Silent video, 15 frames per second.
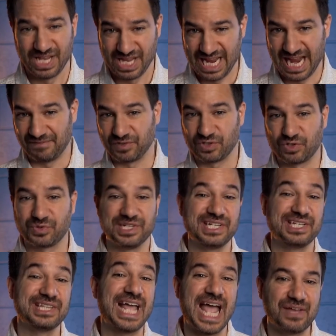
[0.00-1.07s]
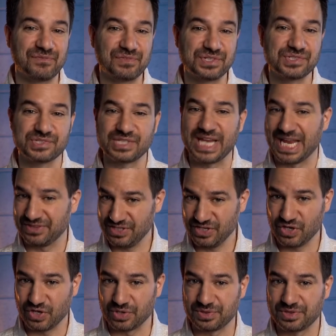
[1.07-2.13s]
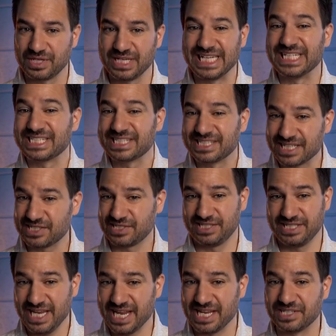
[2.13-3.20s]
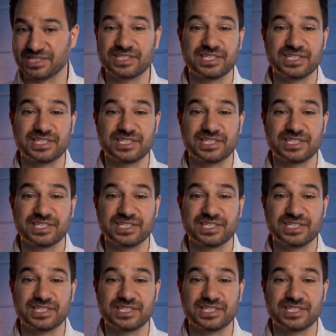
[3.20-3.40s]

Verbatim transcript: After creating the heavens and the earth, in six days